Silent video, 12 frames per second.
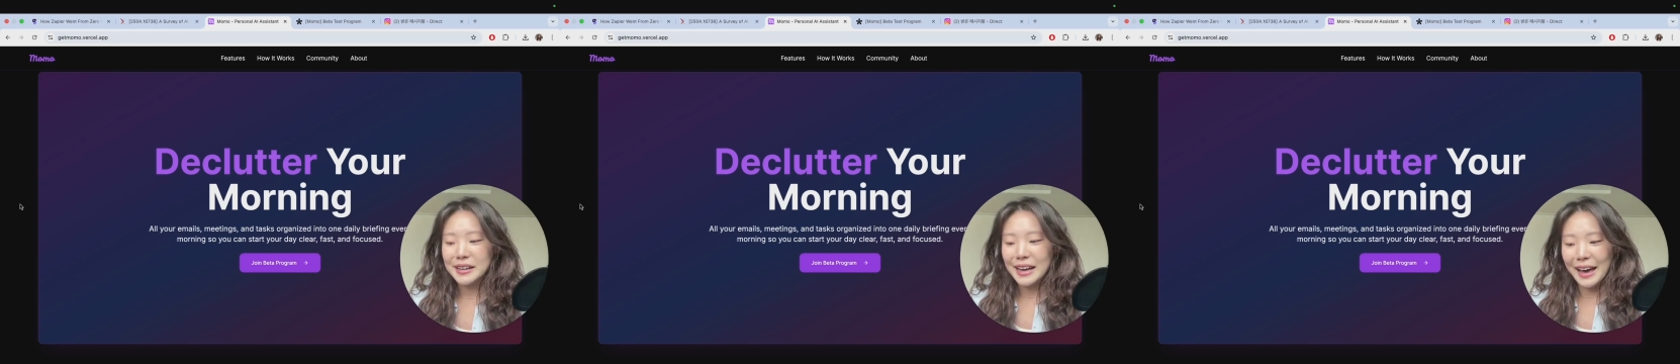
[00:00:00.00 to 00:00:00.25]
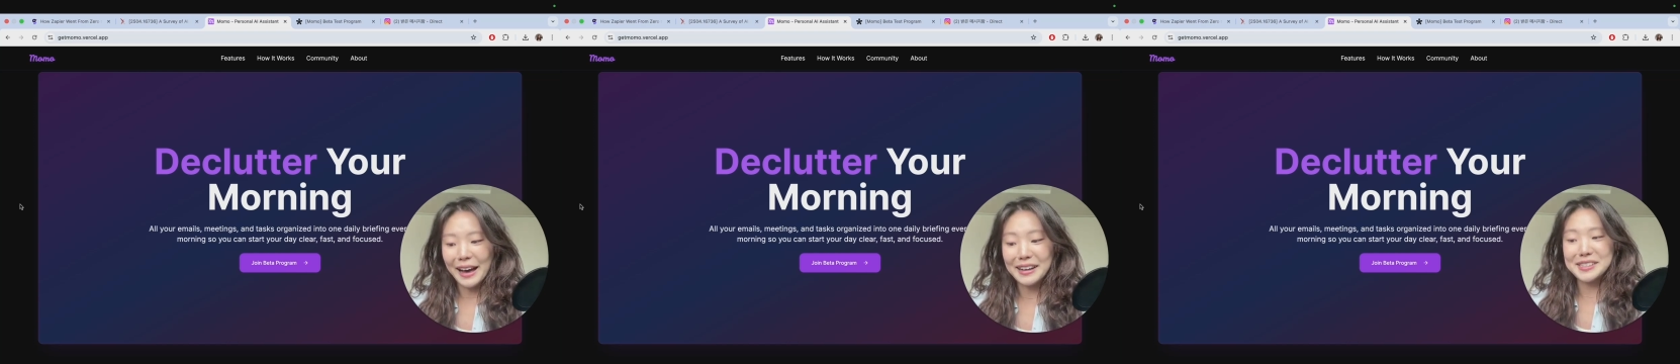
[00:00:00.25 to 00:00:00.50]

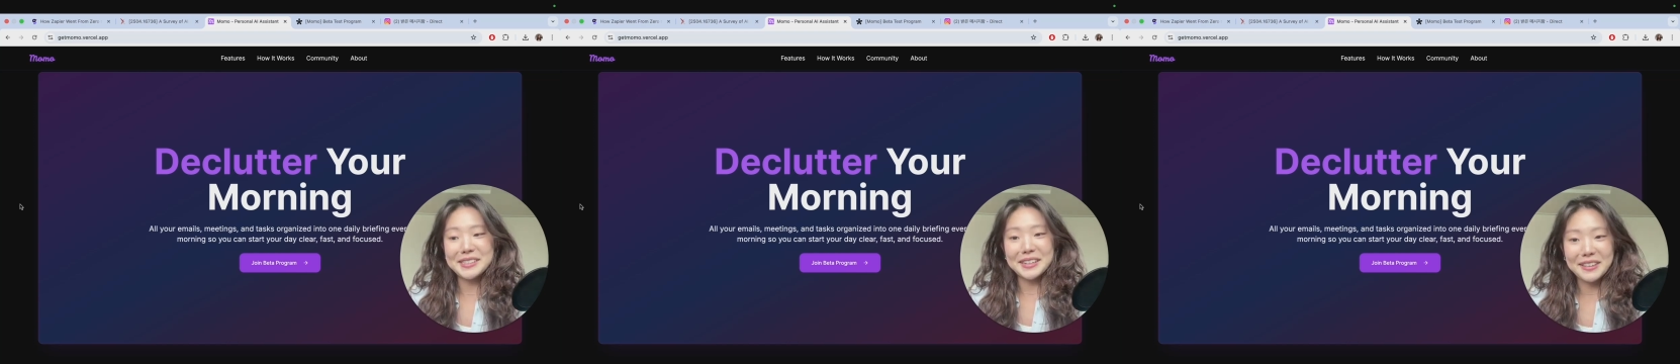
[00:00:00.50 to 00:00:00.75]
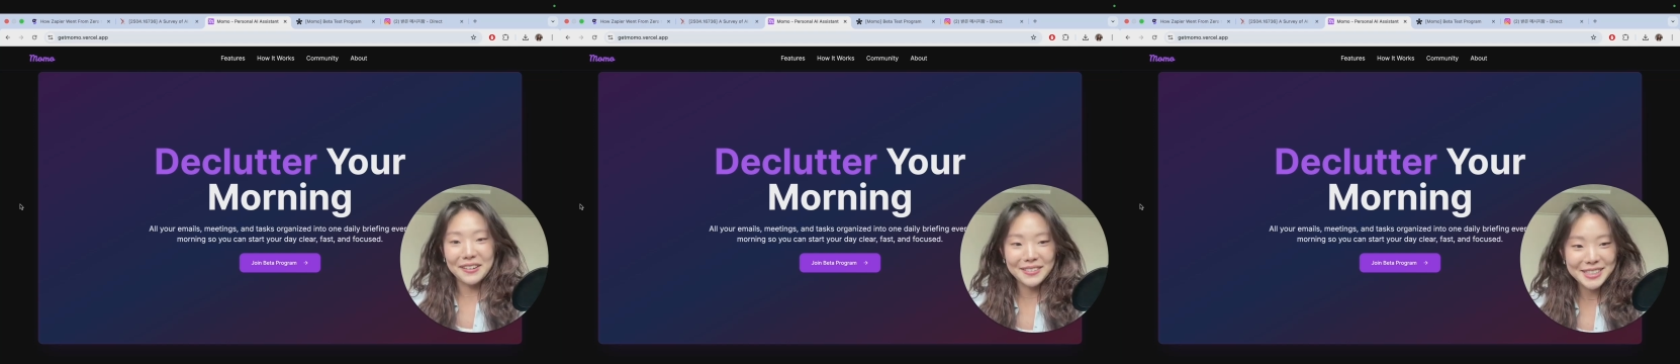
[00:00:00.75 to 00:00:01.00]
as
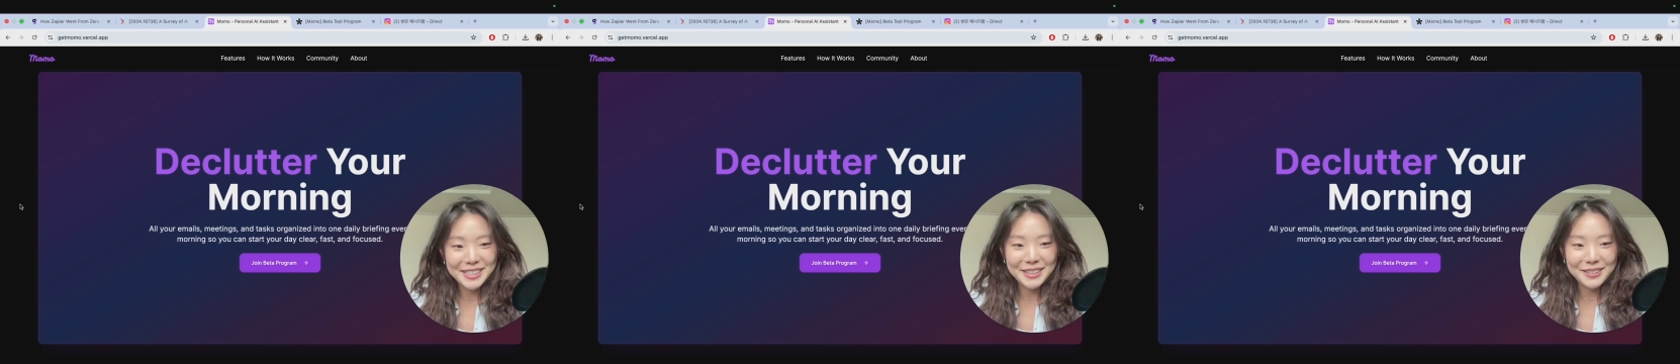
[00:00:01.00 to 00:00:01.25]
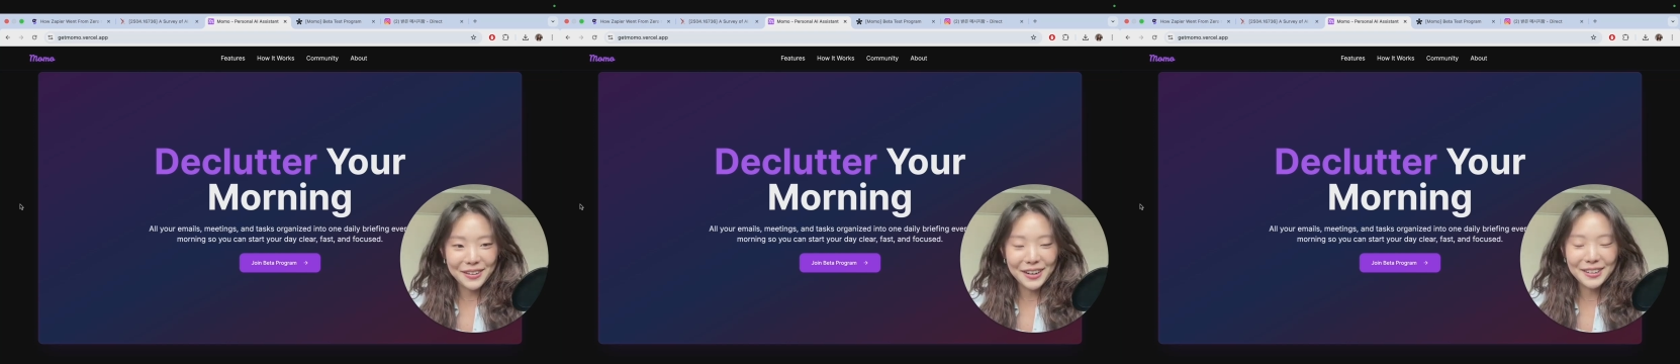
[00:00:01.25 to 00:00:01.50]
technology
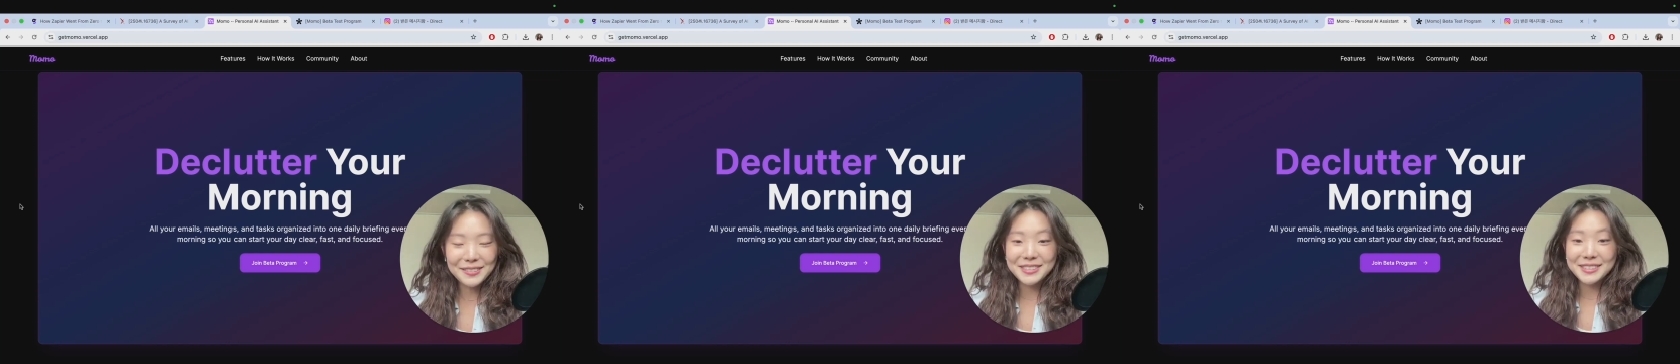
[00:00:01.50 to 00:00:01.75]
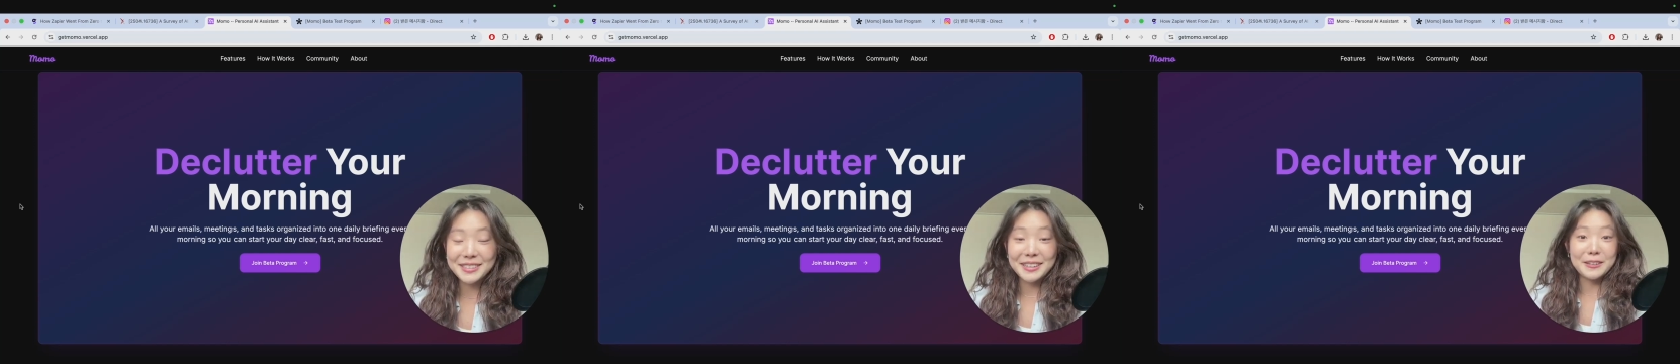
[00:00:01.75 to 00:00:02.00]

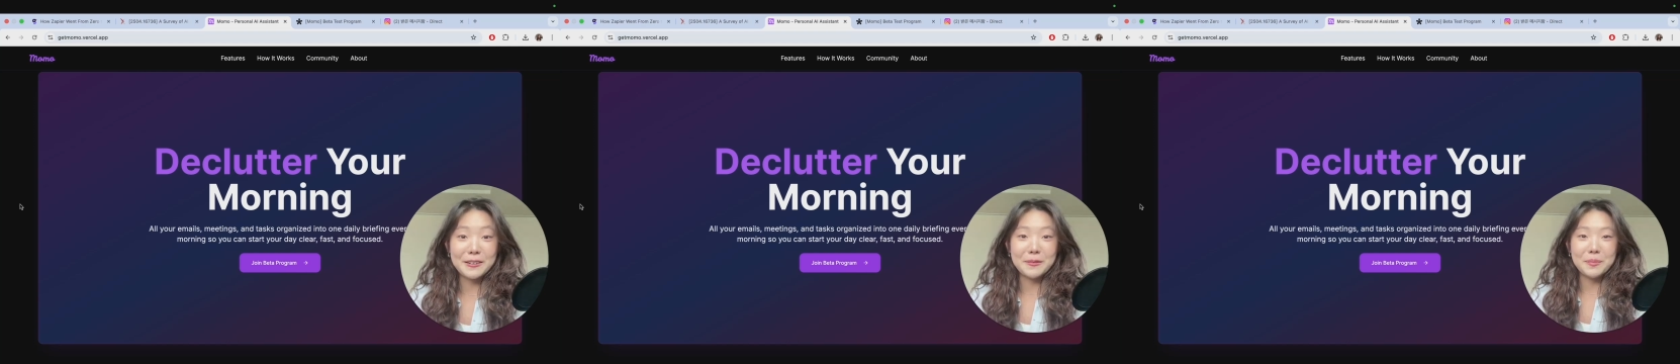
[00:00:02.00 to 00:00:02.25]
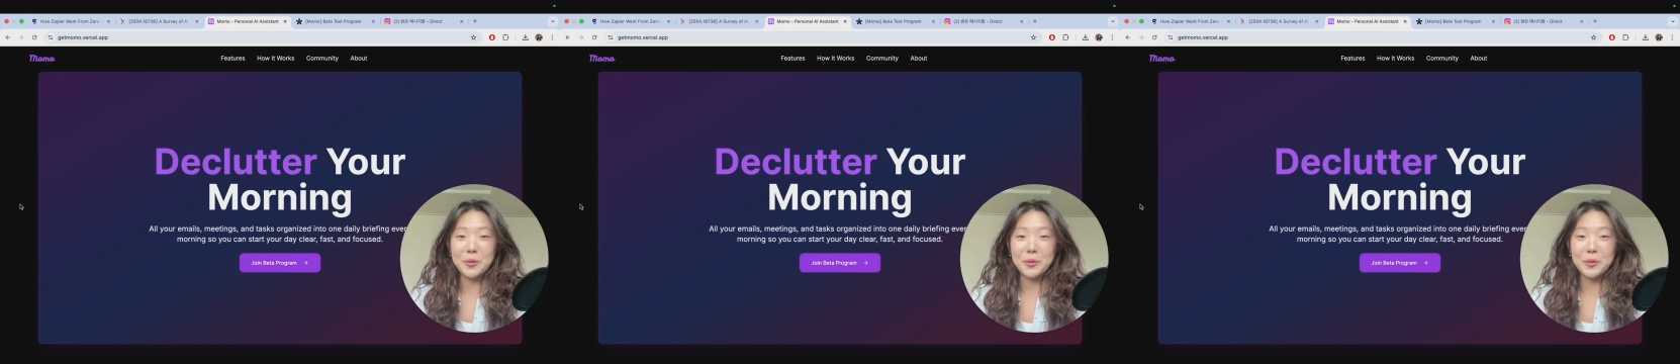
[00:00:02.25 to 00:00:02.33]
evolves, there are